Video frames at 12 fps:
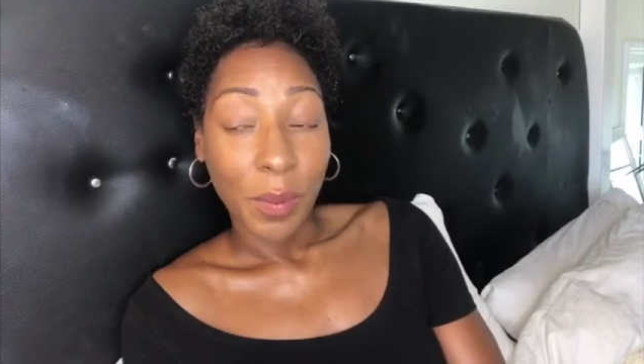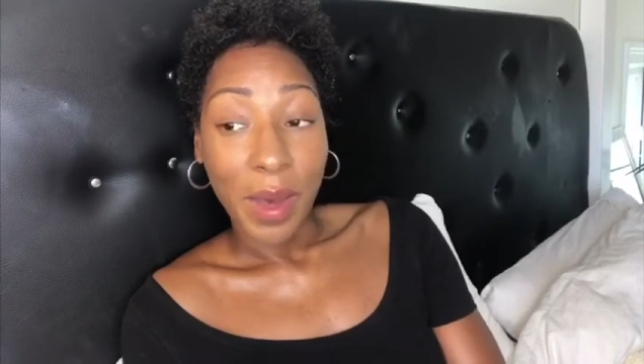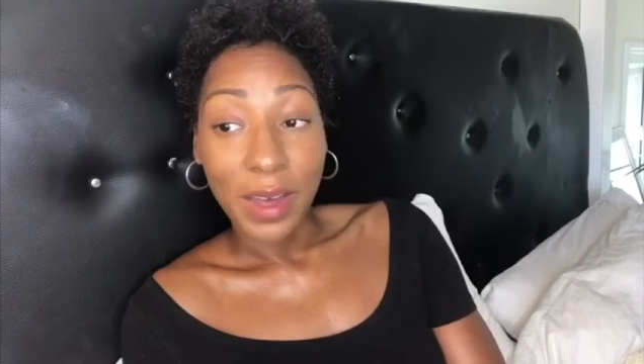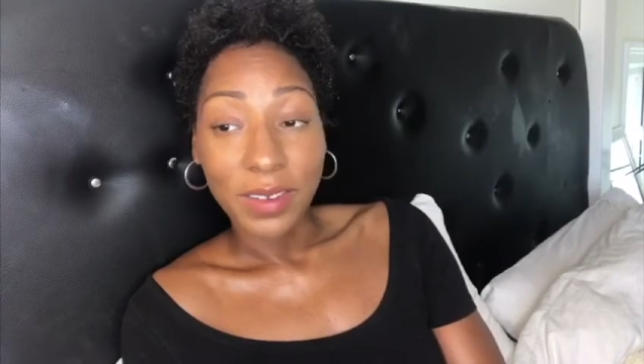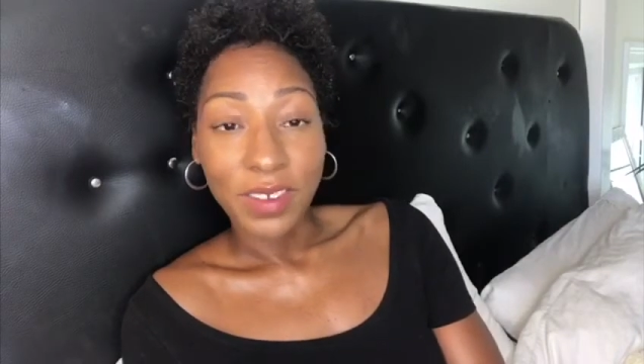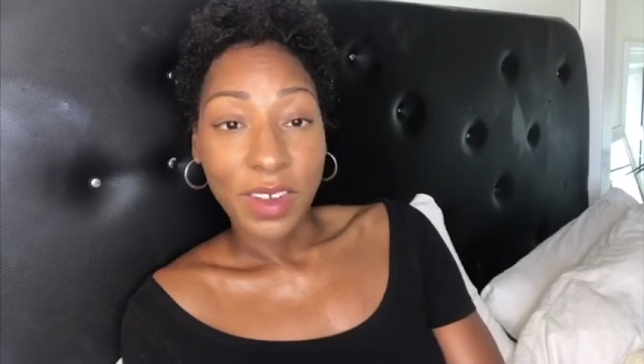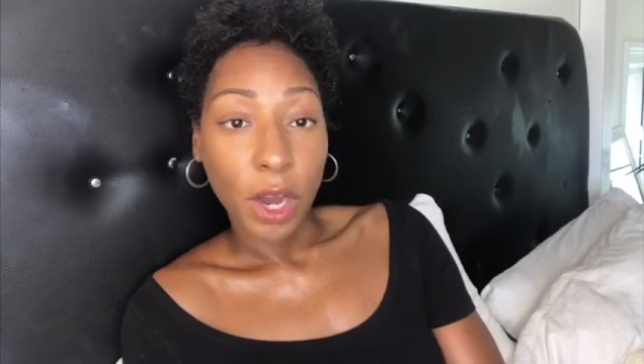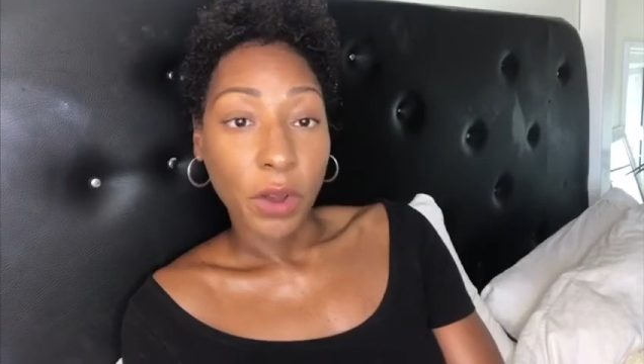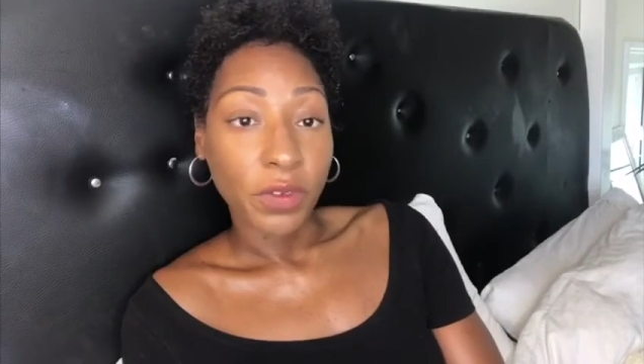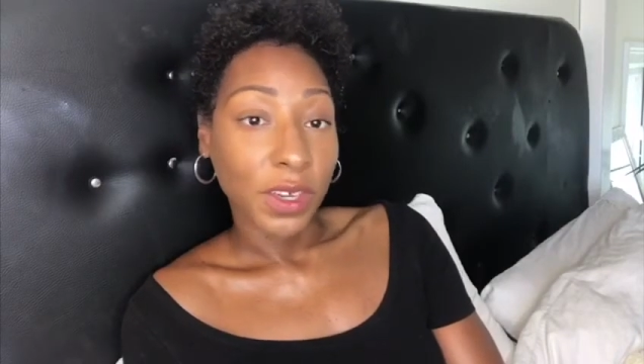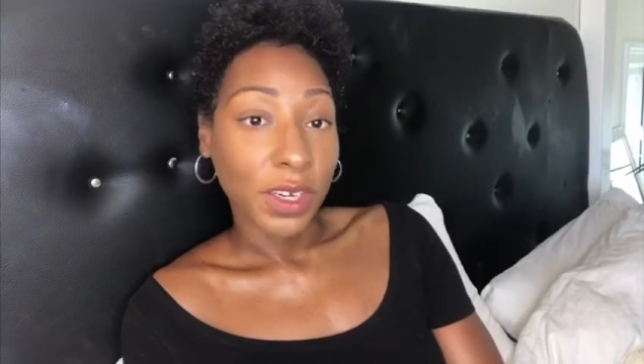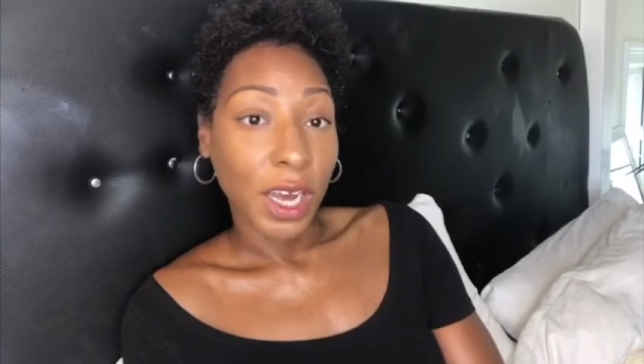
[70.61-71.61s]
master
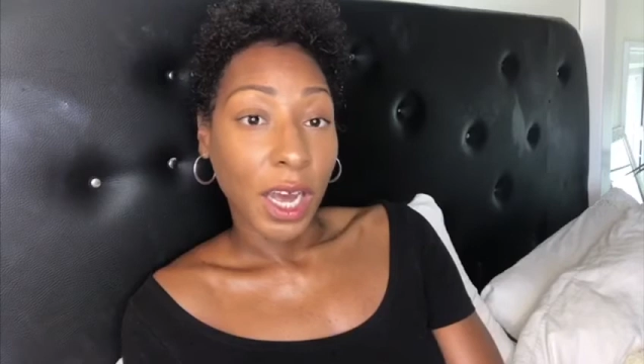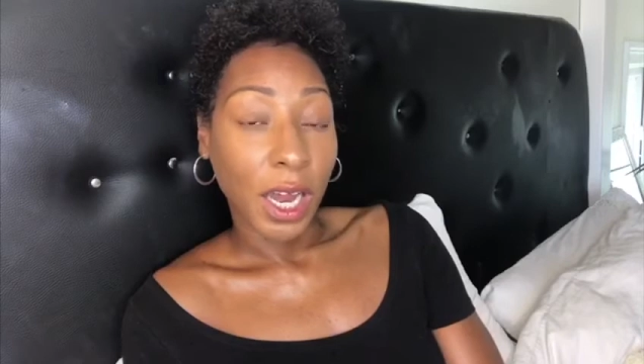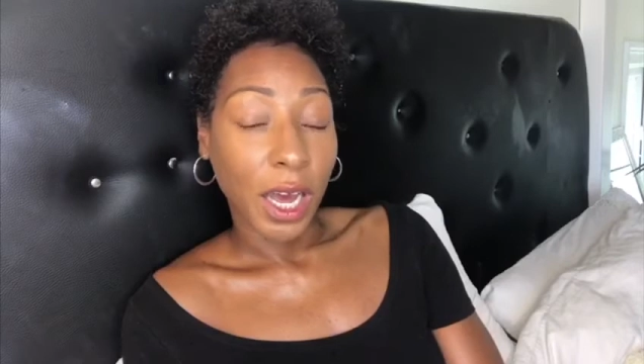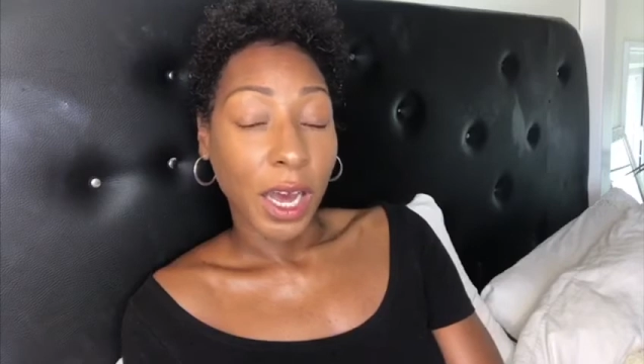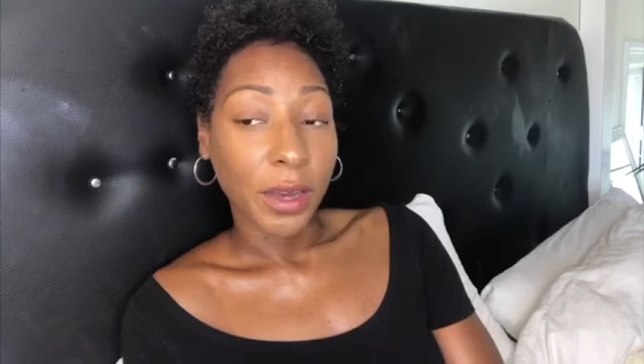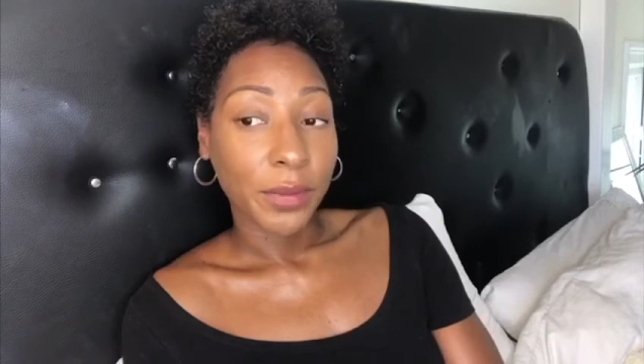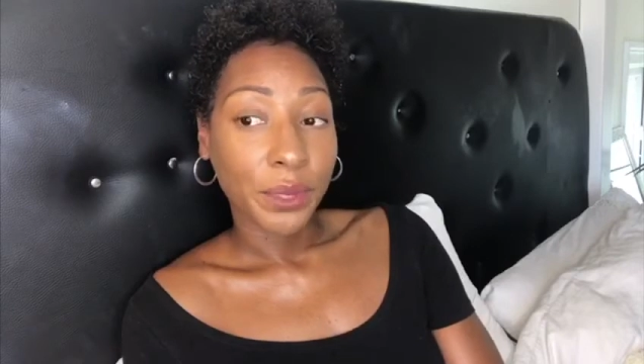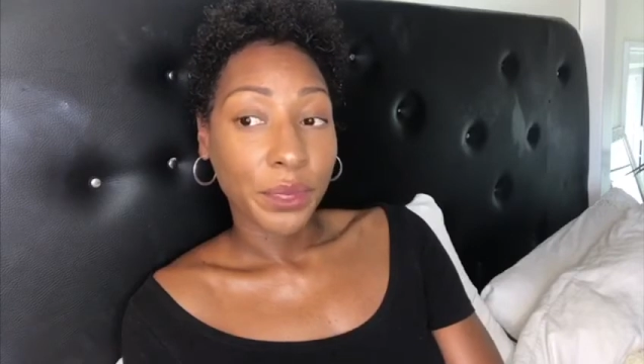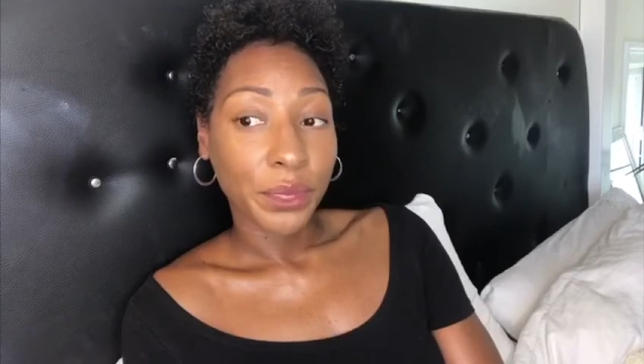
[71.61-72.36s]
loves her dearly,